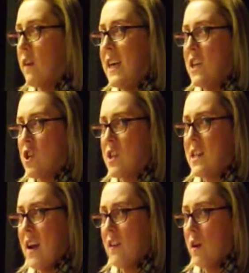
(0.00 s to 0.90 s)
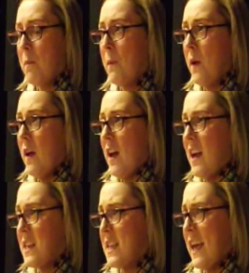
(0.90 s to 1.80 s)
really just stand up
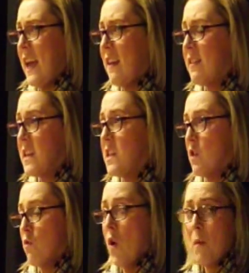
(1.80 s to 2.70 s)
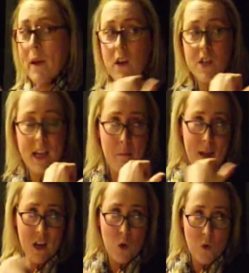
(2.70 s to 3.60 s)
and say this is wrong, because I
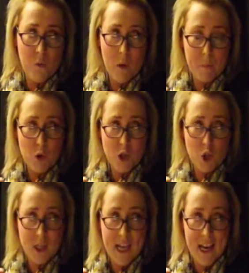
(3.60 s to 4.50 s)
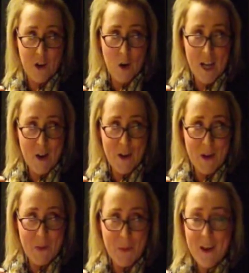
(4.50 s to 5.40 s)
make note of what Patricia said earlier.
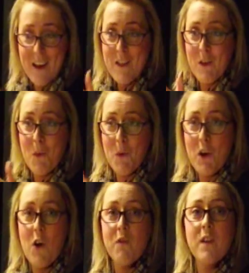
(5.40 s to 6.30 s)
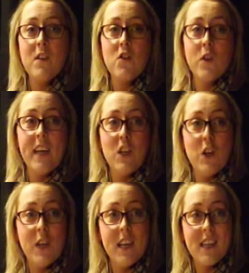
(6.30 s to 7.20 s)
They're going to come from the trade
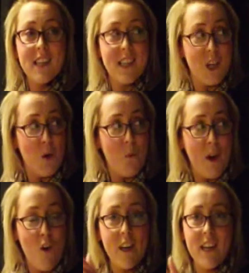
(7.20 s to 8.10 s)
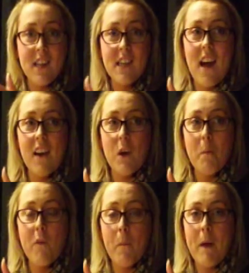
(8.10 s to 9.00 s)
unionists. We all need to stand
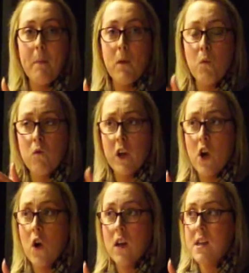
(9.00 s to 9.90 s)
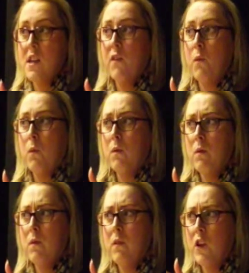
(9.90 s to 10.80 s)
up for people regardless of
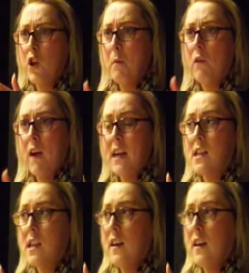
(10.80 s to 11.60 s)
human rights.